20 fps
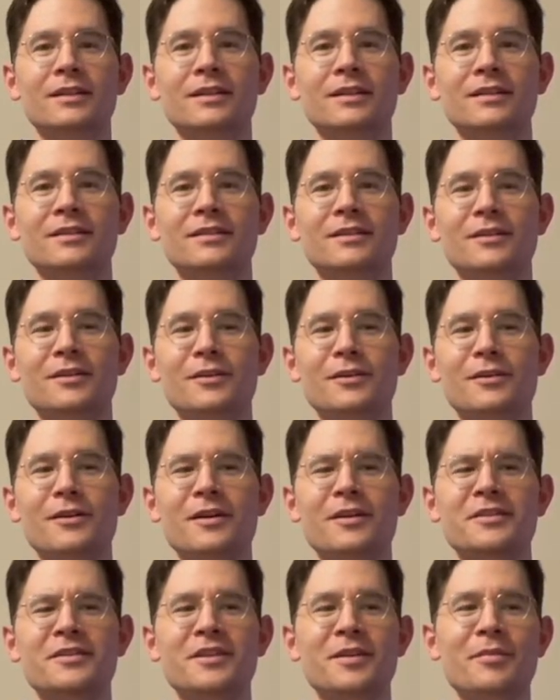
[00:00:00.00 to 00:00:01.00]
So
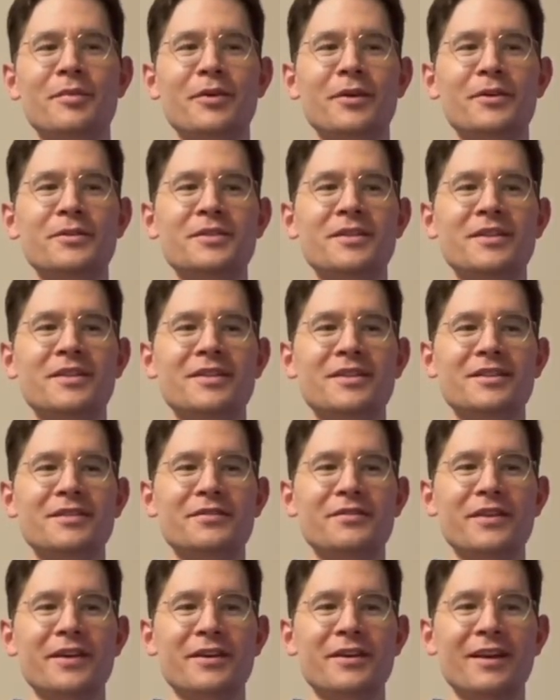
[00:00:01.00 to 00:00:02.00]
osteoporosis is a
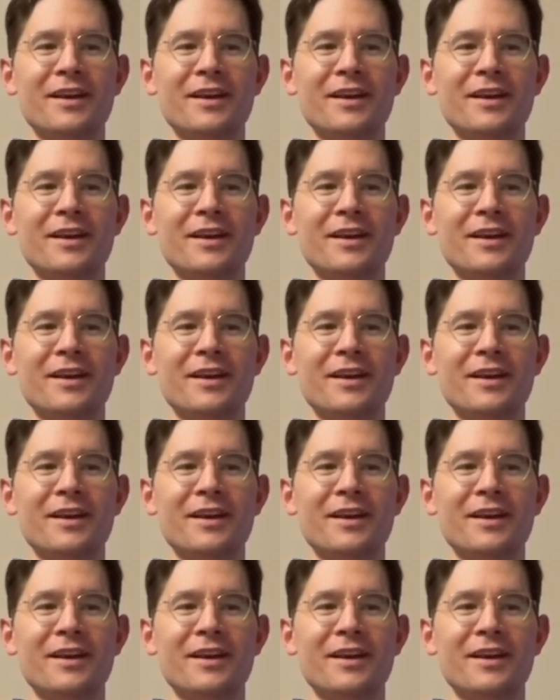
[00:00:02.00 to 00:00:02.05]
very